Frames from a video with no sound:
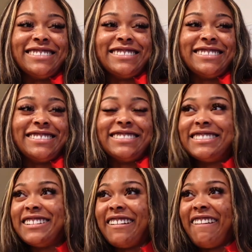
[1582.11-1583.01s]
you just
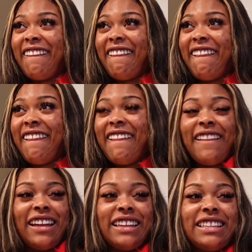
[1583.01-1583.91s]
posted one like four hours ago?
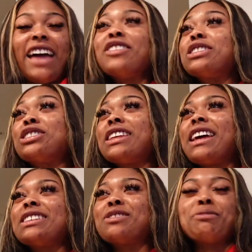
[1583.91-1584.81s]
Yeah, this is today.
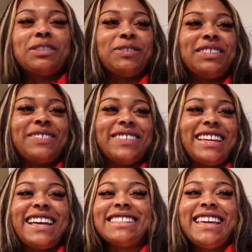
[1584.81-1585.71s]
It's the most recent one.
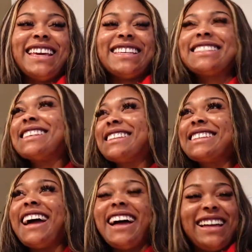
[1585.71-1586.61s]
Yeah.
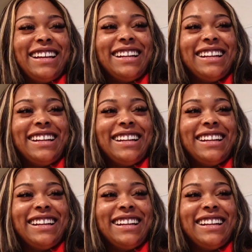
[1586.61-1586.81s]
yeah.